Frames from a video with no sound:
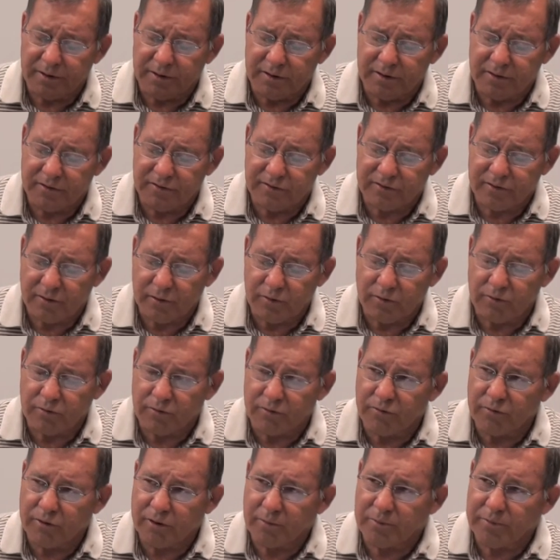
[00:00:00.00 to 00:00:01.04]

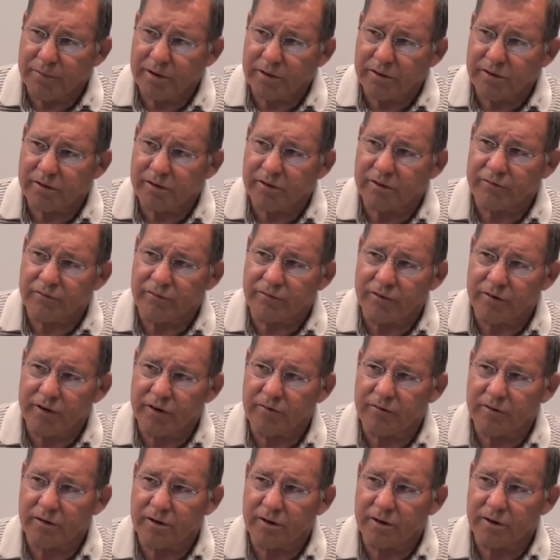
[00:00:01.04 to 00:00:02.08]
we're building a
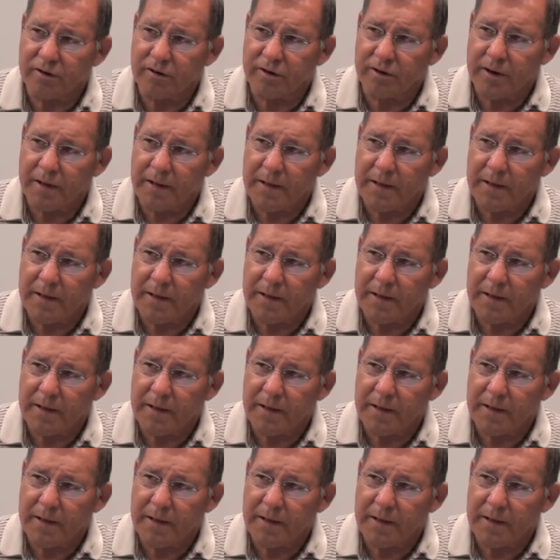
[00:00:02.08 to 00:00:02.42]
freeway,